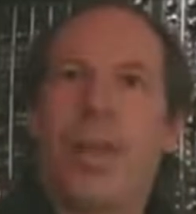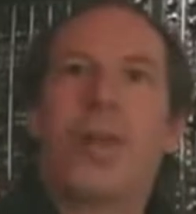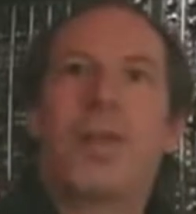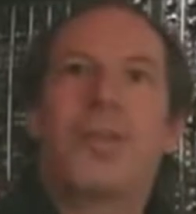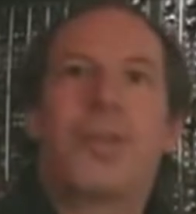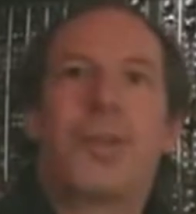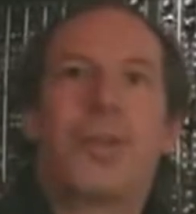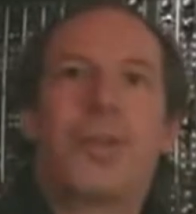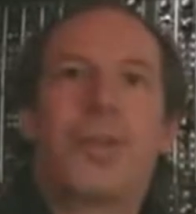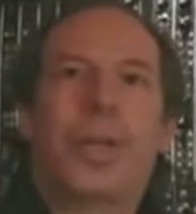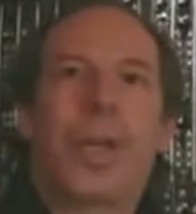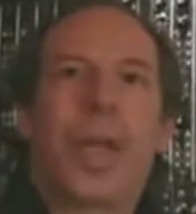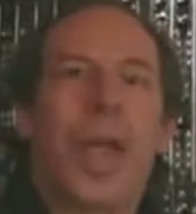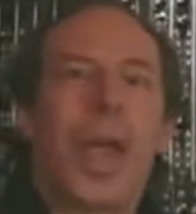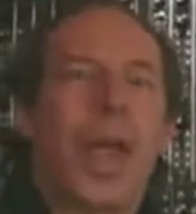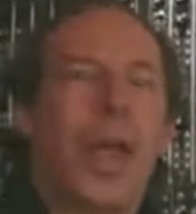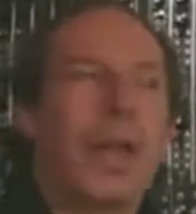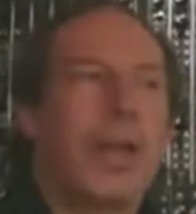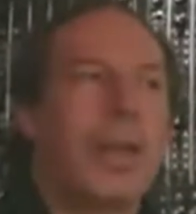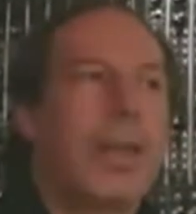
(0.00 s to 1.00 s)
So you
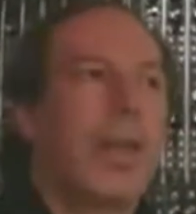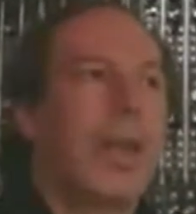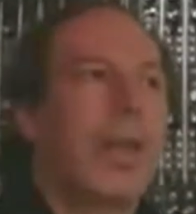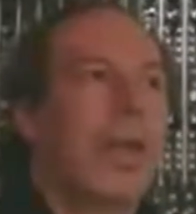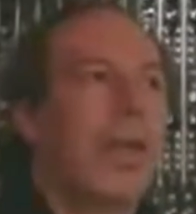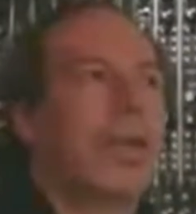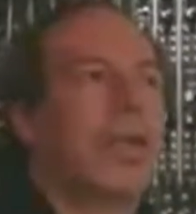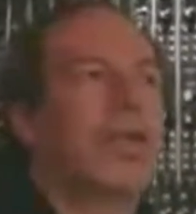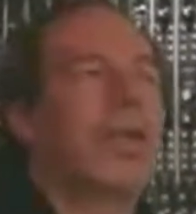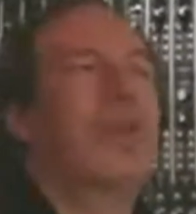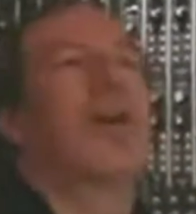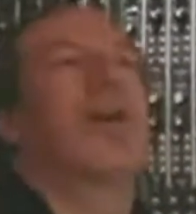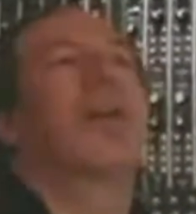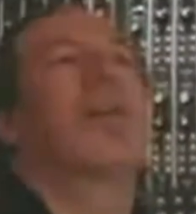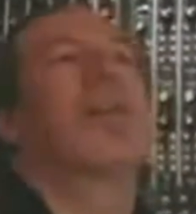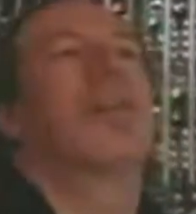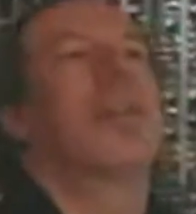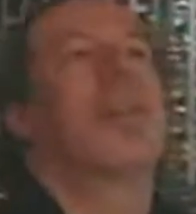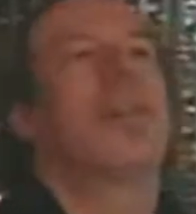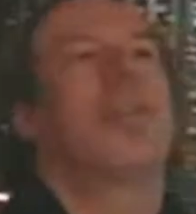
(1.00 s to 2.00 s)
can...
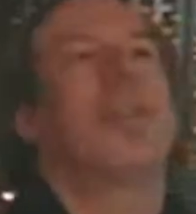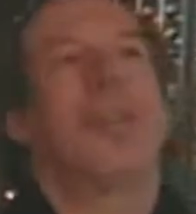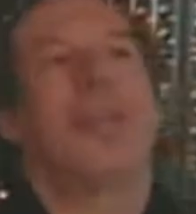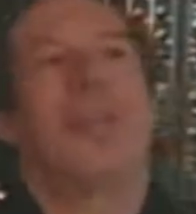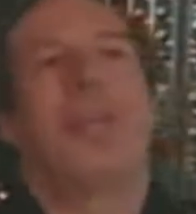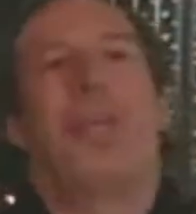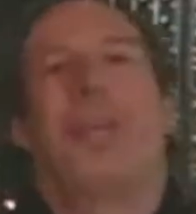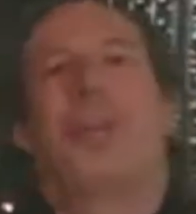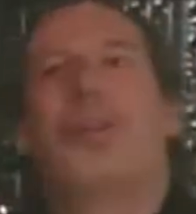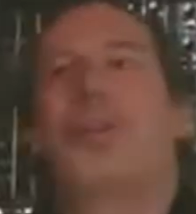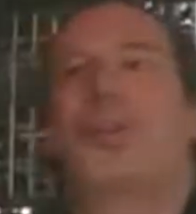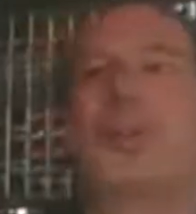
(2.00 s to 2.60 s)
they used